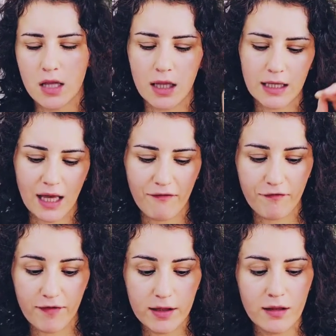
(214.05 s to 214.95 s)
Like, I
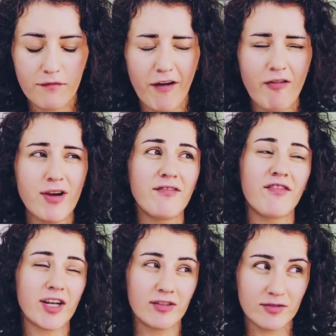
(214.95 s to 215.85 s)
feel very
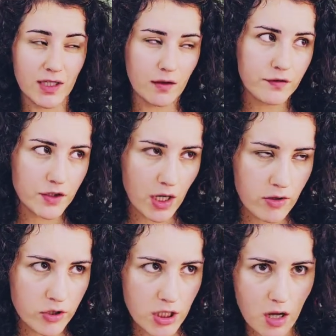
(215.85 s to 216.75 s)
fucking selfish
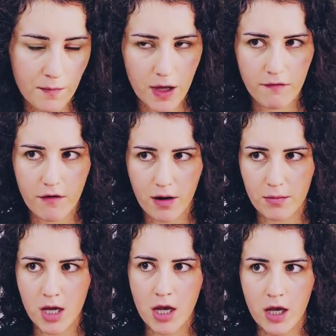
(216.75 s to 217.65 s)
energy coming from